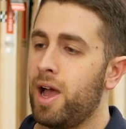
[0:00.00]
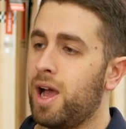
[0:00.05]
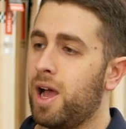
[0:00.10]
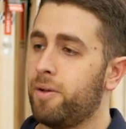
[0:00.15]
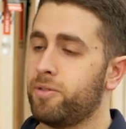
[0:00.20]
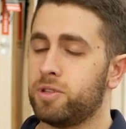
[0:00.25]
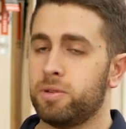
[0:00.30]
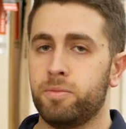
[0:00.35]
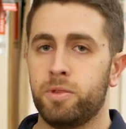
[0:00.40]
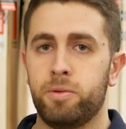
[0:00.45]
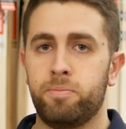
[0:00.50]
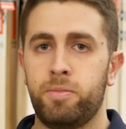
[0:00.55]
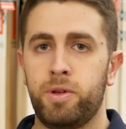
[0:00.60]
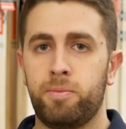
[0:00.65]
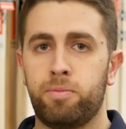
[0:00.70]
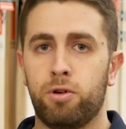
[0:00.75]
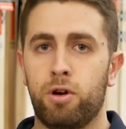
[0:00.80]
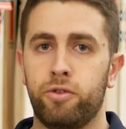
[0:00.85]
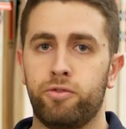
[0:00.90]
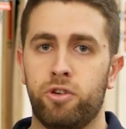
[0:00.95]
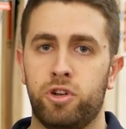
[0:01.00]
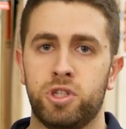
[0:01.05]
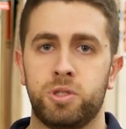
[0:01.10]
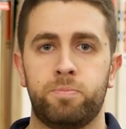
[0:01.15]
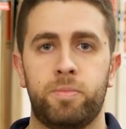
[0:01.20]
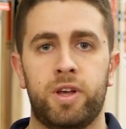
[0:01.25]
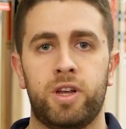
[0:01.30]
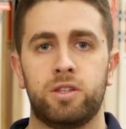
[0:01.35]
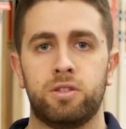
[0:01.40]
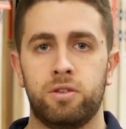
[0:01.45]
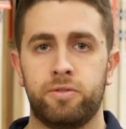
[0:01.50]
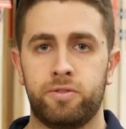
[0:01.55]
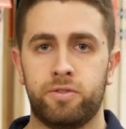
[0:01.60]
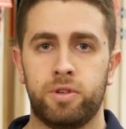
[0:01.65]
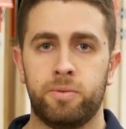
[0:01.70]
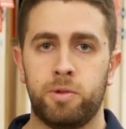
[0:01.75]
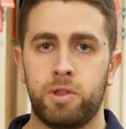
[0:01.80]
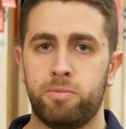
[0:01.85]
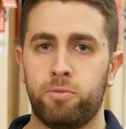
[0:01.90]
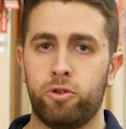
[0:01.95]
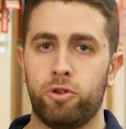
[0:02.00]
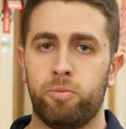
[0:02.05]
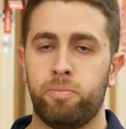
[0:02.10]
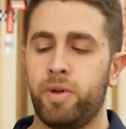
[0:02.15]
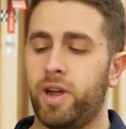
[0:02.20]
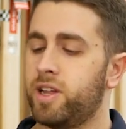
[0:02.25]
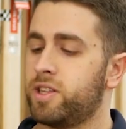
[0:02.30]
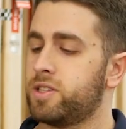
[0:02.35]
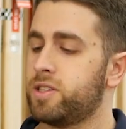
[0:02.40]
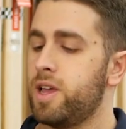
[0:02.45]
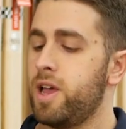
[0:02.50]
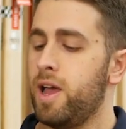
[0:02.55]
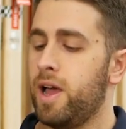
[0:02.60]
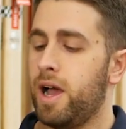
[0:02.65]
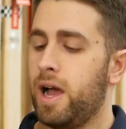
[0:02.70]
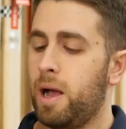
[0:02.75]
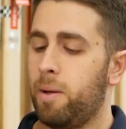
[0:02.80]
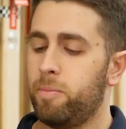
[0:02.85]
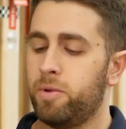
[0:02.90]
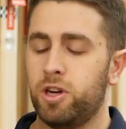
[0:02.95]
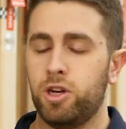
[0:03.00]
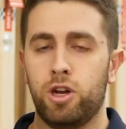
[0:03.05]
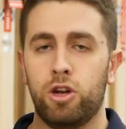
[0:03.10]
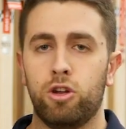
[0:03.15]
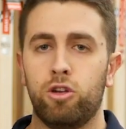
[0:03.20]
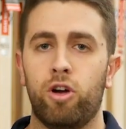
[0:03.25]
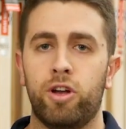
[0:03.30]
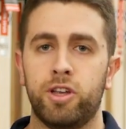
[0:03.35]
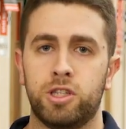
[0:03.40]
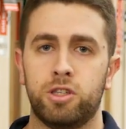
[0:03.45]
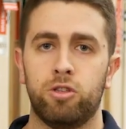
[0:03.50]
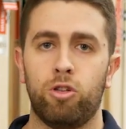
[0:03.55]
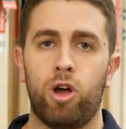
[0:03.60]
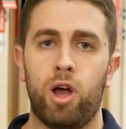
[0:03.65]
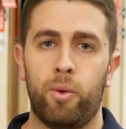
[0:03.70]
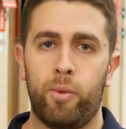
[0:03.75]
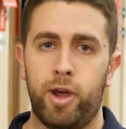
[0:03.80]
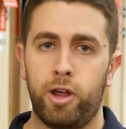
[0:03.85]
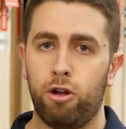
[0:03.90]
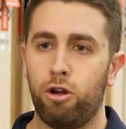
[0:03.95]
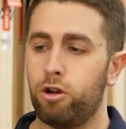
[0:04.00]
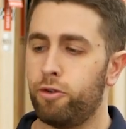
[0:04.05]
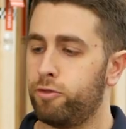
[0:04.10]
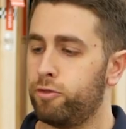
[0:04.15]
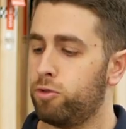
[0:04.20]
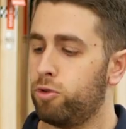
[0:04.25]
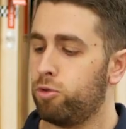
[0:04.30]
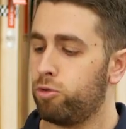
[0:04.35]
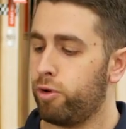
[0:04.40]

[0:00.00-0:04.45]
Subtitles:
have some of the big profile specs of some of the modern bats, but in a nice lightweight overall